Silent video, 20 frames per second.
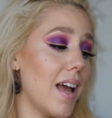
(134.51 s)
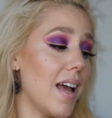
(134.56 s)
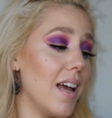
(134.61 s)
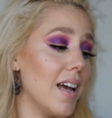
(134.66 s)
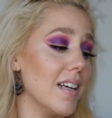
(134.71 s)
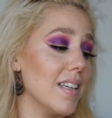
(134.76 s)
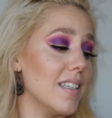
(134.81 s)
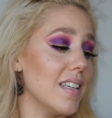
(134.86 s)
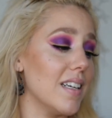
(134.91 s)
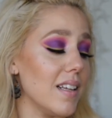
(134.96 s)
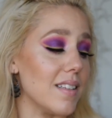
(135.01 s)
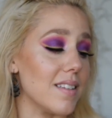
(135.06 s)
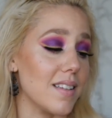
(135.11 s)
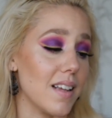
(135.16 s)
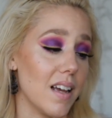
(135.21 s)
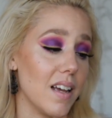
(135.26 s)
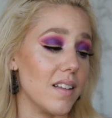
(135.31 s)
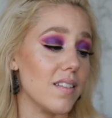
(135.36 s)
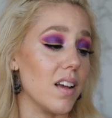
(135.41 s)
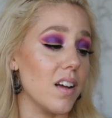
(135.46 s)
And it
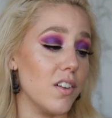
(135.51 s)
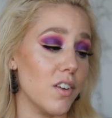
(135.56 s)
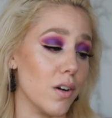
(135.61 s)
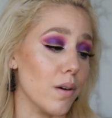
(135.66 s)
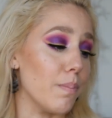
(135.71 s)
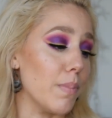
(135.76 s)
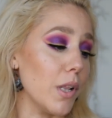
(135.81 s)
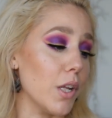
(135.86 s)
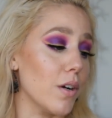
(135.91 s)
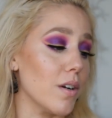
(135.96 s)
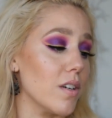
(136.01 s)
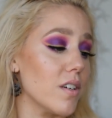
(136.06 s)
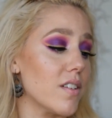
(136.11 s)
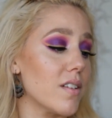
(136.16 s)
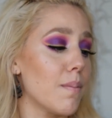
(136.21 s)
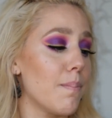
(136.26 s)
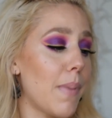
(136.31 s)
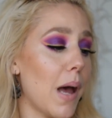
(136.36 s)
says under blurs,